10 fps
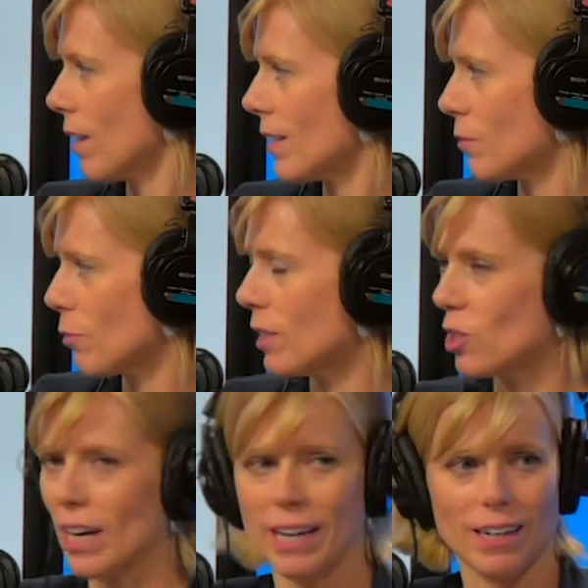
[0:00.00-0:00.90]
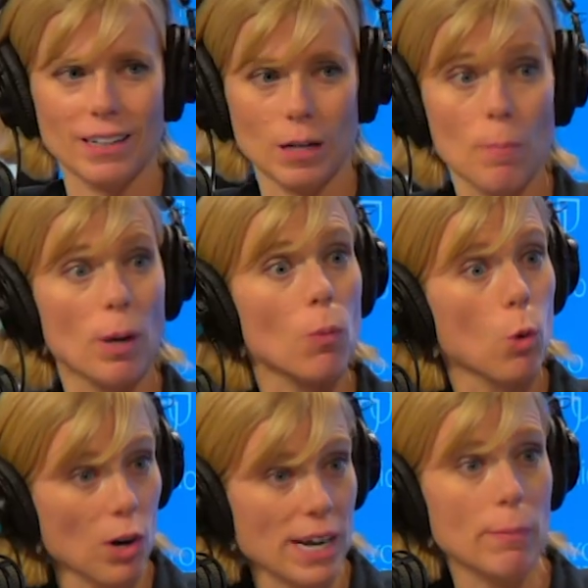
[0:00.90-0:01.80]
undifferentiated and but
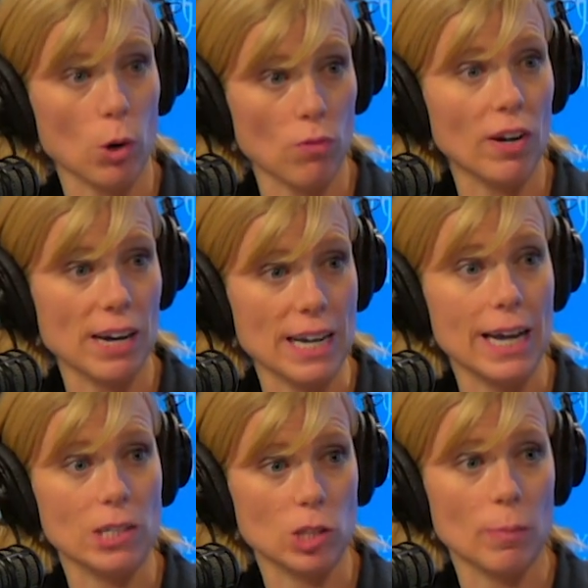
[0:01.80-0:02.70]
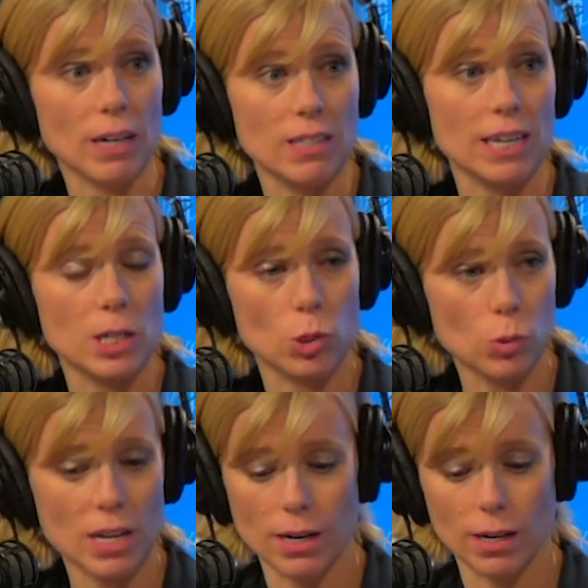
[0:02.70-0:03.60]
worried about ovarian cancer because they do
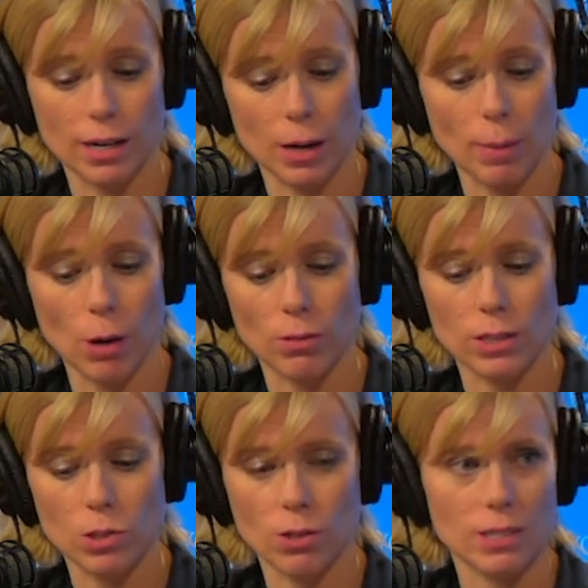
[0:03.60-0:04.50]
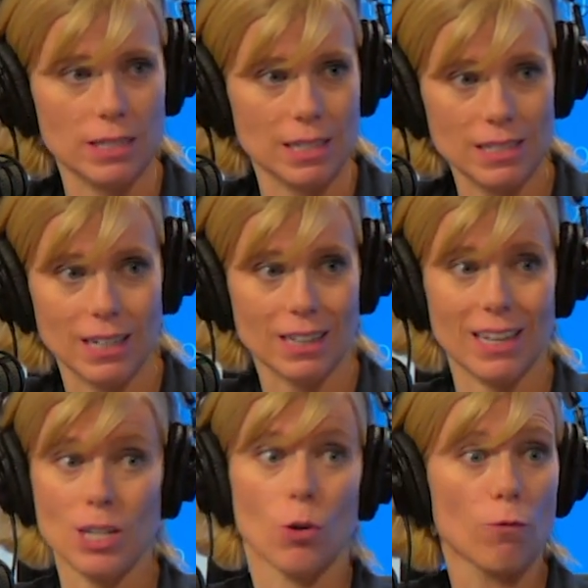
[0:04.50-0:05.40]
hear about this sort of statistic
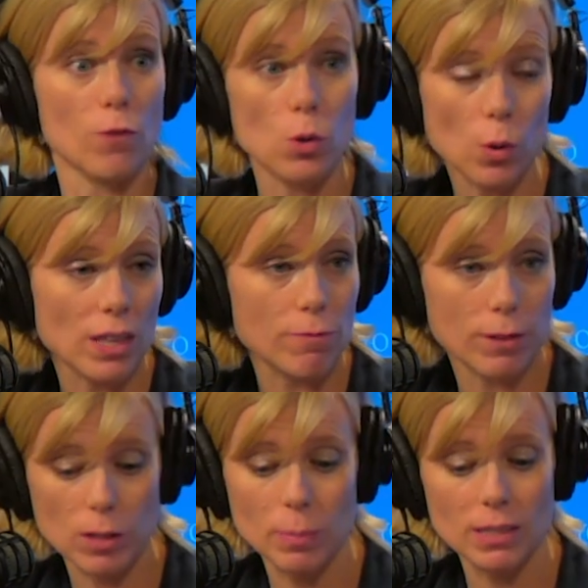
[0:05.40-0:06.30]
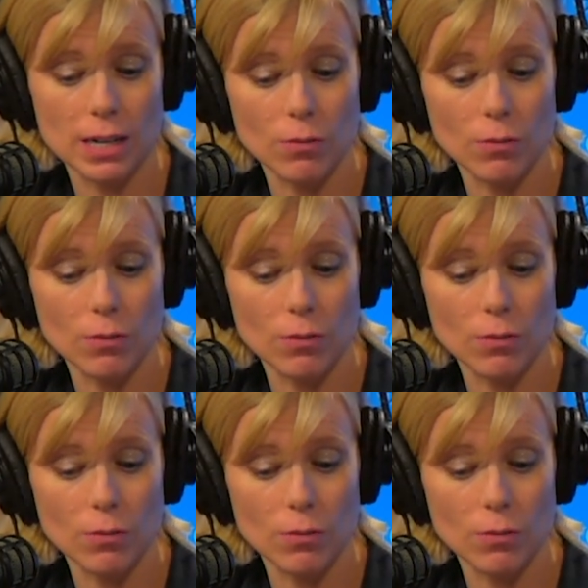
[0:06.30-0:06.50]
that you know fewer than 50% of